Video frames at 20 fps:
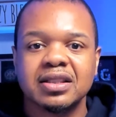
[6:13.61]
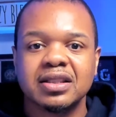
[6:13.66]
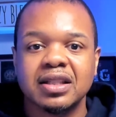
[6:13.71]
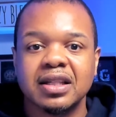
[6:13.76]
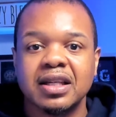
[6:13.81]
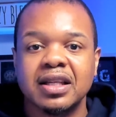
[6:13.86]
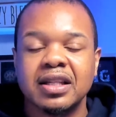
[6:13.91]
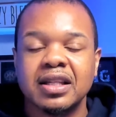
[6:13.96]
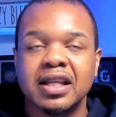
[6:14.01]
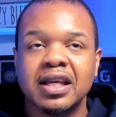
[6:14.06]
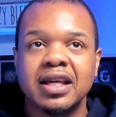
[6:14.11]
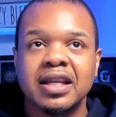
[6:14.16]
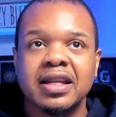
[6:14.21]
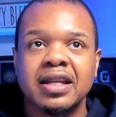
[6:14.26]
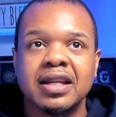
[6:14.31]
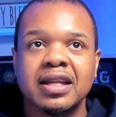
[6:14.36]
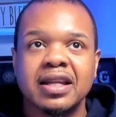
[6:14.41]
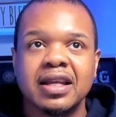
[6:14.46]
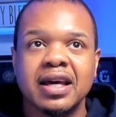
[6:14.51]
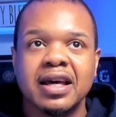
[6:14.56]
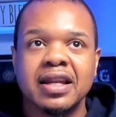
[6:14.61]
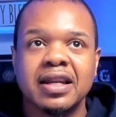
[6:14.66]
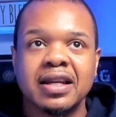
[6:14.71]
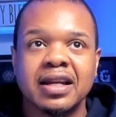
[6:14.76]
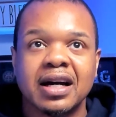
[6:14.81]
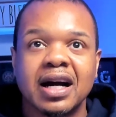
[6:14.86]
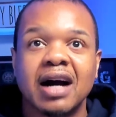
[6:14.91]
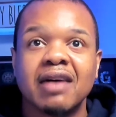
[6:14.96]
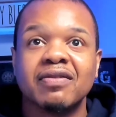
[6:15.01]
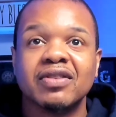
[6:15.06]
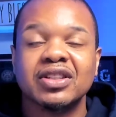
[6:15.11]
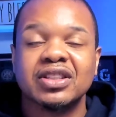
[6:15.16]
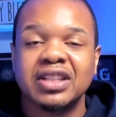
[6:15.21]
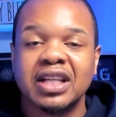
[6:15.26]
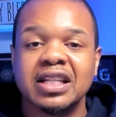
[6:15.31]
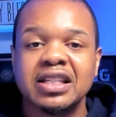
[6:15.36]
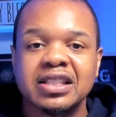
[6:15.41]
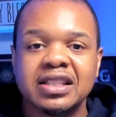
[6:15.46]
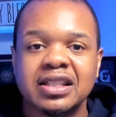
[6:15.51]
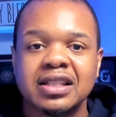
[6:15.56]
and
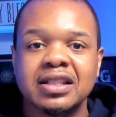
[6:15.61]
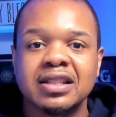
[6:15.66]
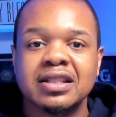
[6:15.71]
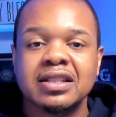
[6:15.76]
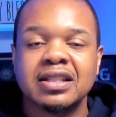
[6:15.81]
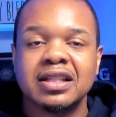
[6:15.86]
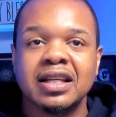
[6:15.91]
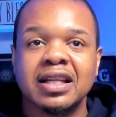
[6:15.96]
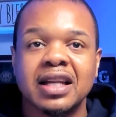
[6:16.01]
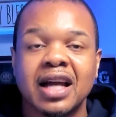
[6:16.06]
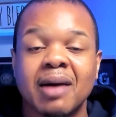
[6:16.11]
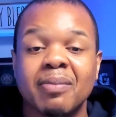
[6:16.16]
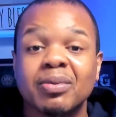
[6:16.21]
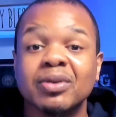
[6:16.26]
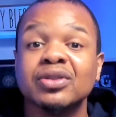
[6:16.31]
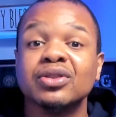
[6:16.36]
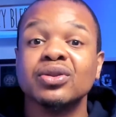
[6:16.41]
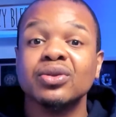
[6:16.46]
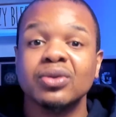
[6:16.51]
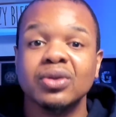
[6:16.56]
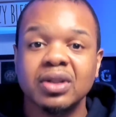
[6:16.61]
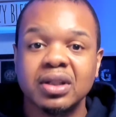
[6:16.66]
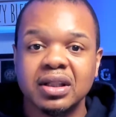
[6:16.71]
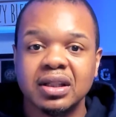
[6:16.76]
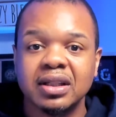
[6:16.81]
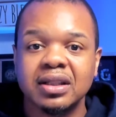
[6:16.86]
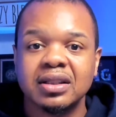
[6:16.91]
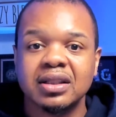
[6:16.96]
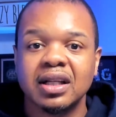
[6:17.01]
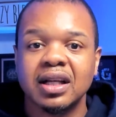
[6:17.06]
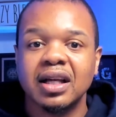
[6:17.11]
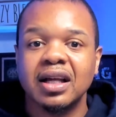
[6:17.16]
conversations and opportunities